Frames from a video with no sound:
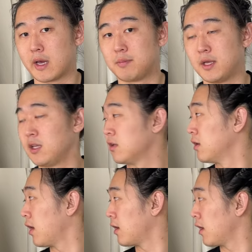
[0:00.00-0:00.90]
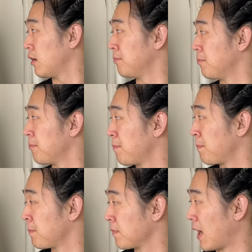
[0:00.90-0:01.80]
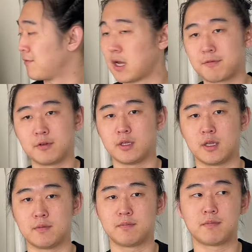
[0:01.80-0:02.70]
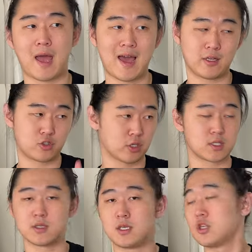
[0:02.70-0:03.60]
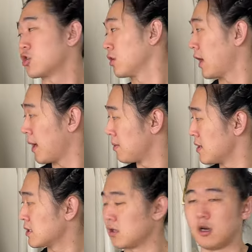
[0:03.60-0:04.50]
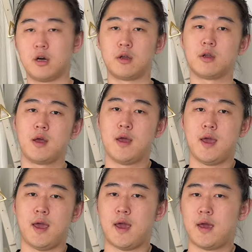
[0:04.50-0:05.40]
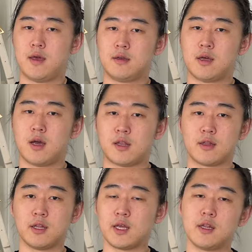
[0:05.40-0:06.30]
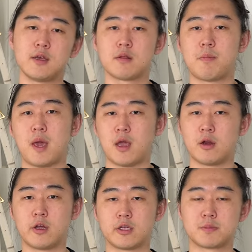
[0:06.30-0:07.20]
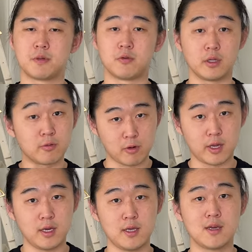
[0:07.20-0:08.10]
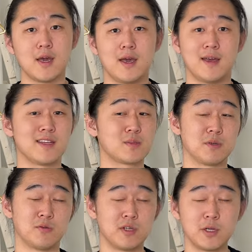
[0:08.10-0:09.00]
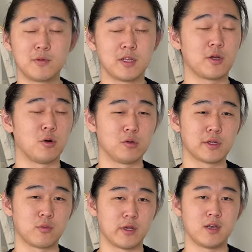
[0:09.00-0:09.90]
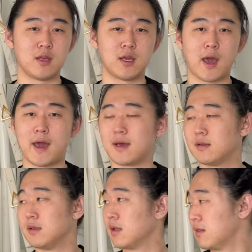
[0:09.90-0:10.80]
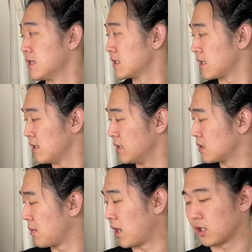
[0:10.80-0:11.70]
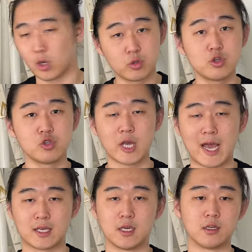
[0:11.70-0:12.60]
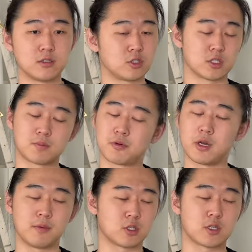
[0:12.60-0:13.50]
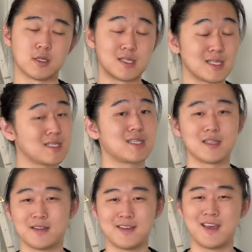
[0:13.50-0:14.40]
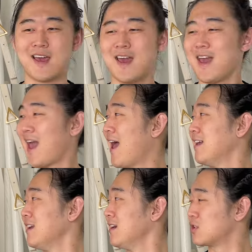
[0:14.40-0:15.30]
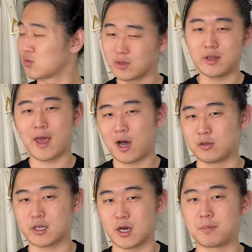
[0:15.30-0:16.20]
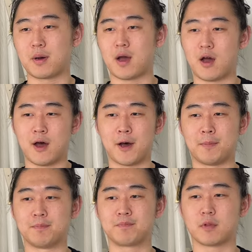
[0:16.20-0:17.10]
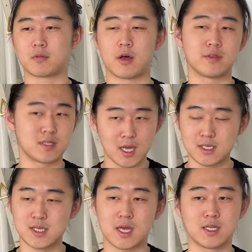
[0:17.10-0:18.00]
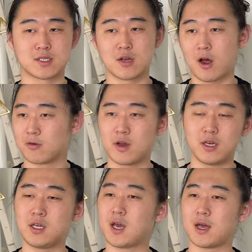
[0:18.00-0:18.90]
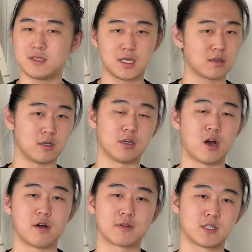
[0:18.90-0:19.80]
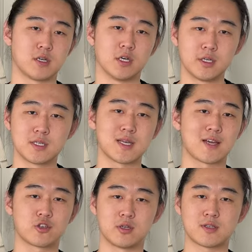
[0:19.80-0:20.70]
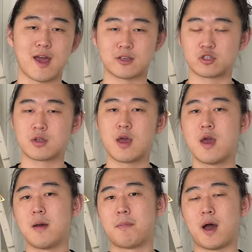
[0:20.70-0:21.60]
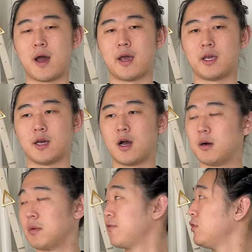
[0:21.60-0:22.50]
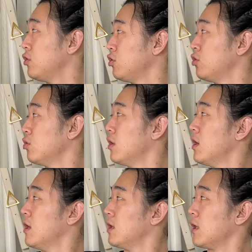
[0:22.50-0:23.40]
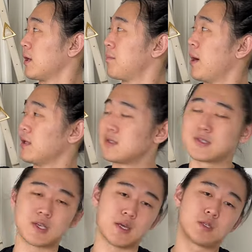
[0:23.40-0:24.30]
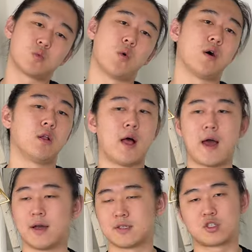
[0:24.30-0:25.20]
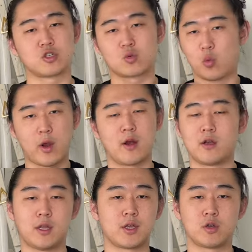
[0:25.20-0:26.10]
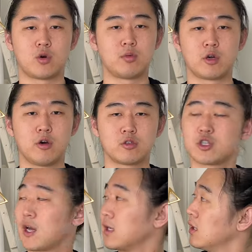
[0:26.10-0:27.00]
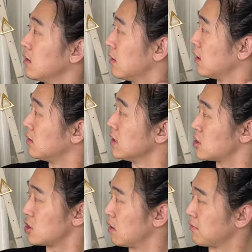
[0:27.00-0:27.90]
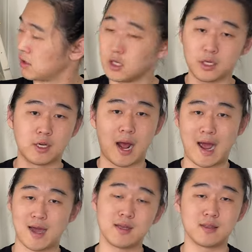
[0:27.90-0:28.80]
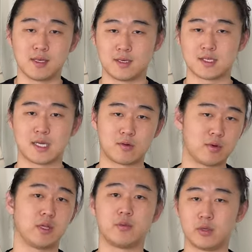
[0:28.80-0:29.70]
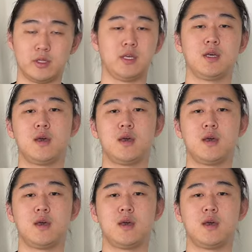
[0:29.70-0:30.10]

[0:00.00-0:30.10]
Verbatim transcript: opinion. I've definitely had just the t-shirt and this on, and like lately in the Bay Area it's been really rainy and it's been really cold and windy, and this is my go-to jacket just pretty much consistently, and it's really held up. On the days that it's not rainy I take the hood off because the hood is actually attached by a few like buttons, as well as just wear it like a normal coach jacket. The addition of the hood, I think, is like really